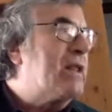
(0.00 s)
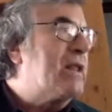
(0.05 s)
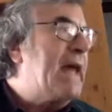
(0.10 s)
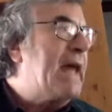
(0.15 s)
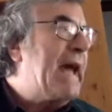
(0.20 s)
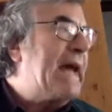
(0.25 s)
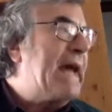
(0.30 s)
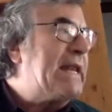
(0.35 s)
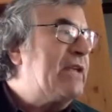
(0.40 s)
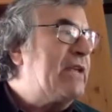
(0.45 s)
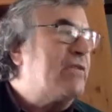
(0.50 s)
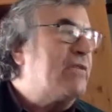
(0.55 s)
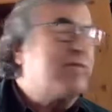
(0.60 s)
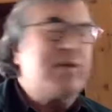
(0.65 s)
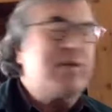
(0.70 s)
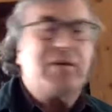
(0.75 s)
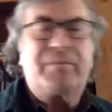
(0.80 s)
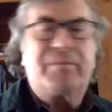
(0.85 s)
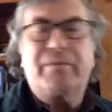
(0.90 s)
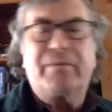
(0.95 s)
that you
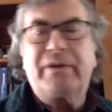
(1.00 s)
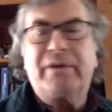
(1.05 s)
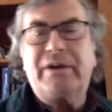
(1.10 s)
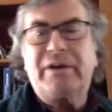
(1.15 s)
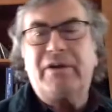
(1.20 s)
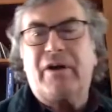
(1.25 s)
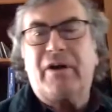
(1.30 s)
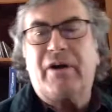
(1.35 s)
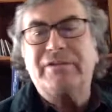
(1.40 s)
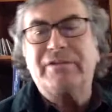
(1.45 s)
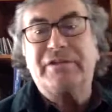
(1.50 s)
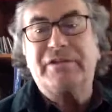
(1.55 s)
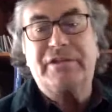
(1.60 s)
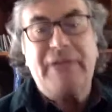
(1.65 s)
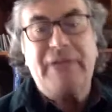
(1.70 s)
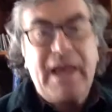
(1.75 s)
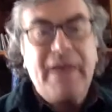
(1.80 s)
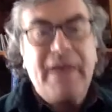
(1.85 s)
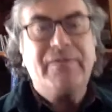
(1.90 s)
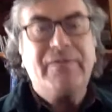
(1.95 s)
feel pretty darn
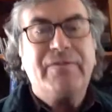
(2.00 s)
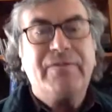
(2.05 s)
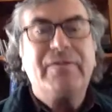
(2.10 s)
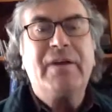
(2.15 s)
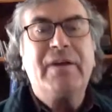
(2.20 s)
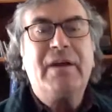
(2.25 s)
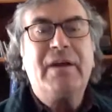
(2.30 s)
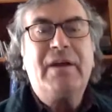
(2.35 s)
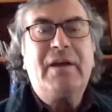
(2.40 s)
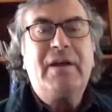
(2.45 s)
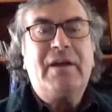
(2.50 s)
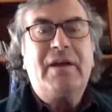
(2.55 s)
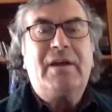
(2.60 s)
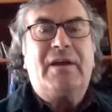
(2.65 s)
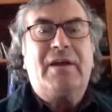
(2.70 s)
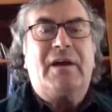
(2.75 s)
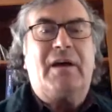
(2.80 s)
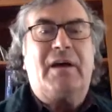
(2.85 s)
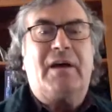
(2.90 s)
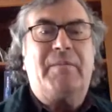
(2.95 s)
safe
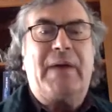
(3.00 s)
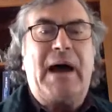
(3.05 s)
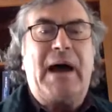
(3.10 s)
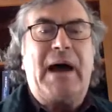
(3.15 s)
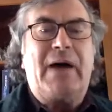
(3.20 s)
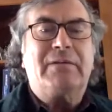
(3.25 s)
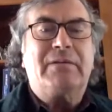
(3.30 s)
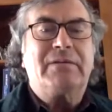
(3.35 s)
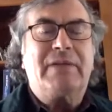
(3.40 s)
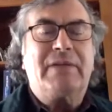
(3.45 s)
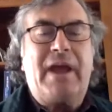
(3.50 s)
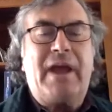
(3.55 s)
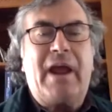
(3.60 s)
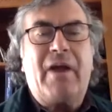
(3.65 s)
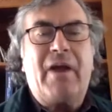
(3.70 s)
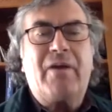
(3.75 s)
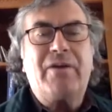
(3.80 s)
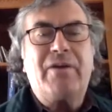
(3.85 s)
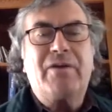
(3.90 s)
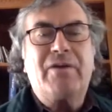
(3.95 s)
about the
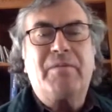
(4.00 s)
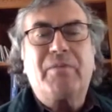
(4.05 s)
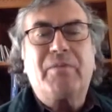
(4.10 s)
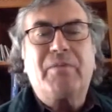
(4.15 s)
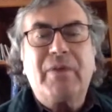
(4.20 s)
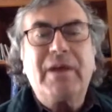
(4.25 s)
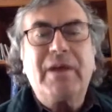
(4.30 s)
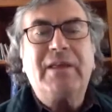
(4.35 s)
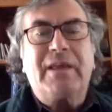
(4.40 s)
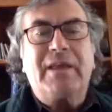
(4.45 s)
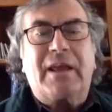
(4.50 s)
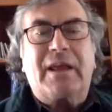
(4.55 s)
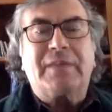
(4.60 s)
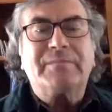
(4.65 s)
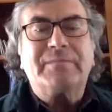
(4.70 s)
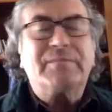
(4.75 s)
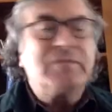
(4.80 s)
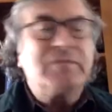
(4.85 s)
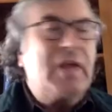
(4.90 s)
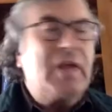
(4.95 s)
air you're breathing.
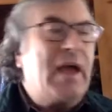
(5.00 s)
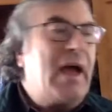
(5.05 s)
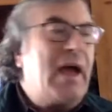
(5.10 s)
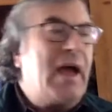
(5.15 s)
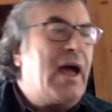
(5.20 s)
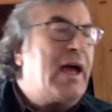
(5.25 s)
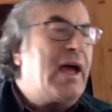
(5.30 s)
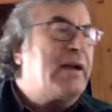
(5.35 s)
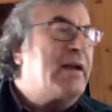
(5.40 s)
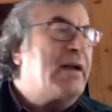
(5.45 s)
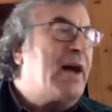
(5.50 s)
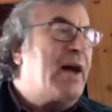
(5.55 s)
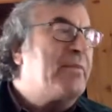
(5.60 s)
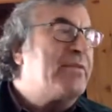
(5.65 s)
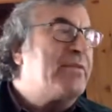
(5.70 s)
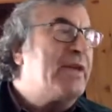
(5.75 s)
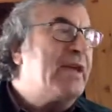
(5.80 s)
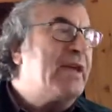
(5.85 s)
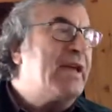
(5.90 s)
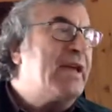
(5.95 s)
And I'm
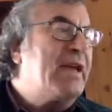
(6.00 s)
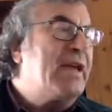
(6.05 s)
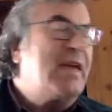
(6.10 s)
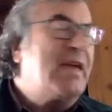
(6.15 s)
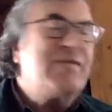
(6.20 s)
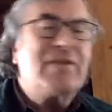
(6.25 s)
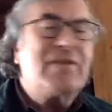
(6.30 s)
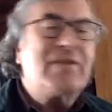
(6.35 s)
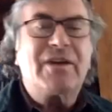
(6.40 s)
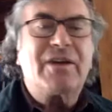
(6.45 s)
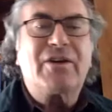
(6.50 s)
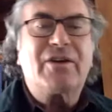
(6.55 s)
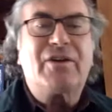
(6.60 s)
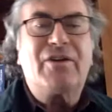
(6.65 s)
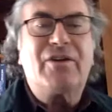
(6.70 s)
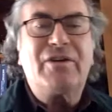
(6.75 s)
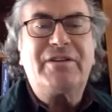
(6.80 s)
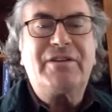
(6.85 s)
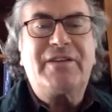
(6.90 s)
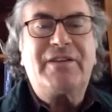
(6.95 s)
thinking, even on a
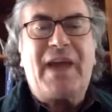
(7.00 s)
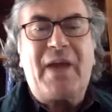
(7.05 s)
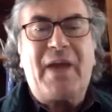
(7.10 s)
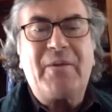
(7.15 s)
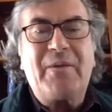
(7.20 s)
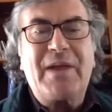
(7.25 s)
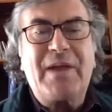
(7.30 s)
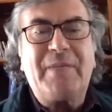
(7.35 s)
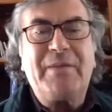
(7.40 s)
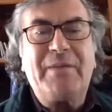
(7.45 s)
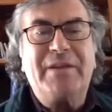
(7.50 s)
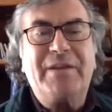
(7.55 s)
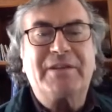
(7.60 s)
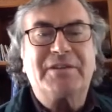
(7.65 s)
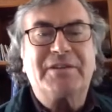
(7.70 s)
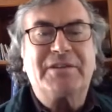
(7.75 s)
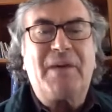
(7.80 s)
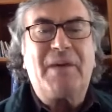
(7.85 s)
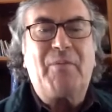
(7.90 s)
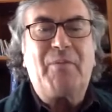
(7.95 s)
good day, when I'd be on the
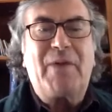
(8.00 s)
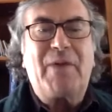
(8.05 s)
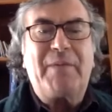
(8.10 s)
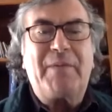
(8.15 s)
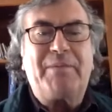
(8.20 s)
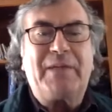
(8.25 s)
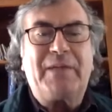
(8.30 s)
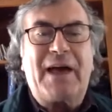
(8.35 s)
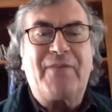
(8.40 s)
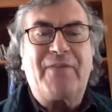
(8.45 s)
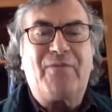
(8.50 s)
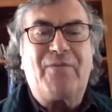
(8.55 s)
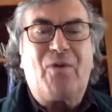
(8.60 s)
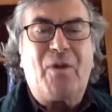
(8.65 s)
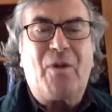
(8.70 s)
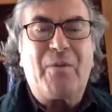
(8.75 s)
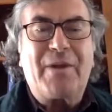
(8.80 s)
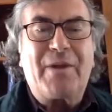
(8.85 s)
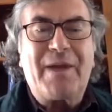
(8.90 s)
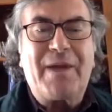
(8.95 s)
subway
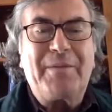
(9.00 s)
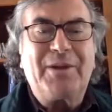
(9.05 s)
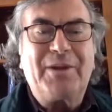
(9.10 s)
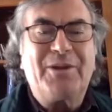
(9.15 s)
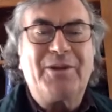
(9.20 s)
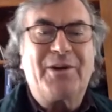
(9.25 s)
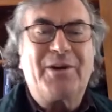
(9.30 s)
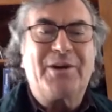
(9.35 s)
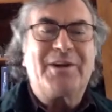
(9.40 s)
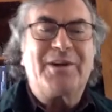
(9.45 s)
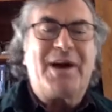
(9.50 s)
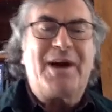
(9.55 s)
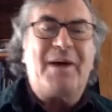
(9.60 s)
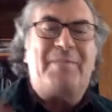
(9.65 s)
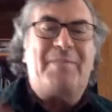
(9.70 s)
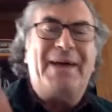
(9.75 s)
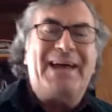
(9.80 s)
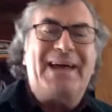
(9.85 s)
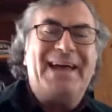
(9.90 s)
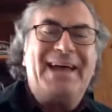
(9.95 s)
platform, when I'd be looking
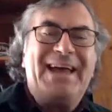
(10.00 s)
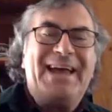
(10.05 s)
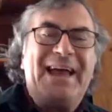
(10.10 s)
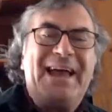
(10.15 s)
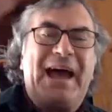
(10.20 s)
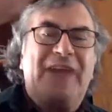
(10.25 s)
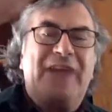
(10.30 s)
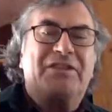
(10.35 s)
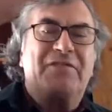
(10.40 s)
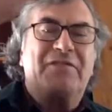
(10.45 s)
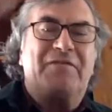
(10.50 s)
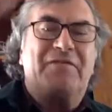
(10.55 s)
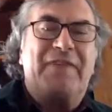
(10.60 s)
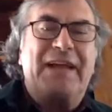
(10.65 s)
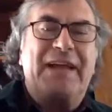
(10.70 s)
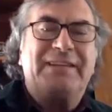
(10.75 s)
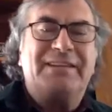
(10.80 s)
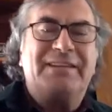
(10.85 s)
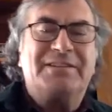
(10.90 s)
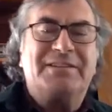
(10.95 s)
up at the
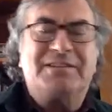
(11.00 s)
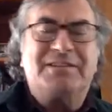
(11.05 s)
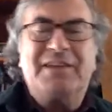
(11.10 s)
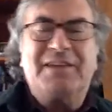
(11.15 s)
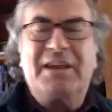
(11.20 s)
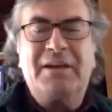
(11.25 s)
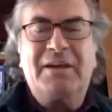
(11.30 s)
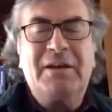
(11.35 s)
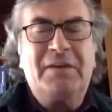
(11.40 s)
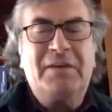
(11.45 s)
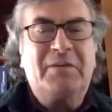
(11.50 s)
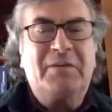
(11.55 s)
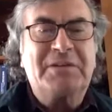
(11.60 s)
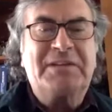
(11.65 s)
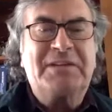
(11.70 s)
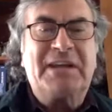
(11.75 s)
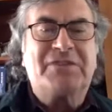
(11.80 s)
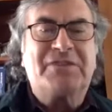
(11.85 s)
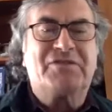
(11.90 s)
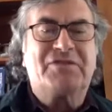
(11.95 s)
vent and seeing
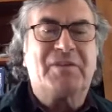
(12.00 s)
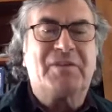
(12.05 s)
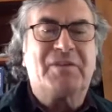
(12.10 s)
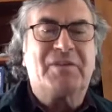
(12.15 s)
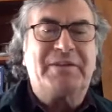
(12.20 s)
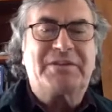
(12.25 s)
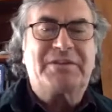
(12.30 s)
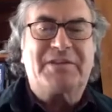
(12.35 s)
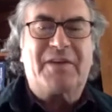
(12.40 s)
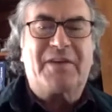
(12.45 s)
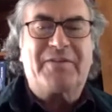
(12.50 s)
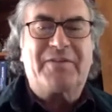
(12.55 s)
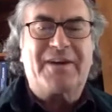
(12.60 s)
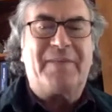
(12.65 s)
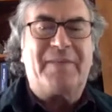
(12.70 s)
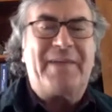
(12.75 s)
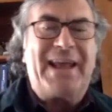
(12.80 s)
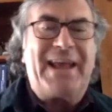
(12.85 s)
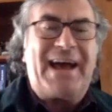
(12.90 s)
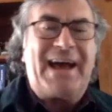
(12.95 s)
what's that drippy stuff
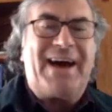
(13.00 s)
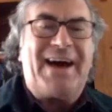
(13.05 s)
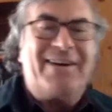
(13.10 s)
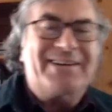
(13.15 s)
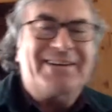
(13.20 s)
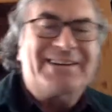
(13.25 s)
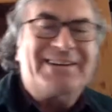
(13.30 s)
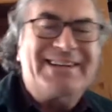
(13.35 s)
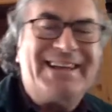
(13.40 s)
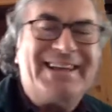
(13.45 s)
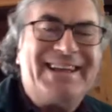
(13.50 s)
coming out.